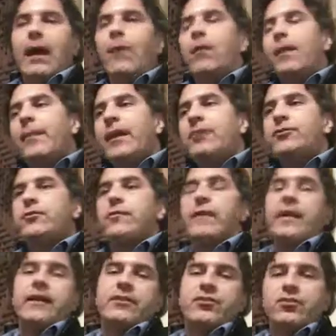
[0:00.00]
I want to make sure
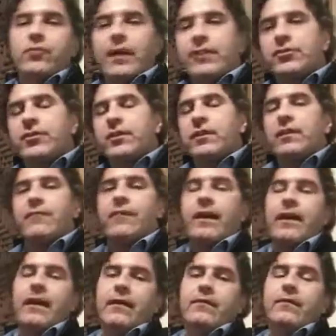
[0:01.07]
that I stretch it, and if I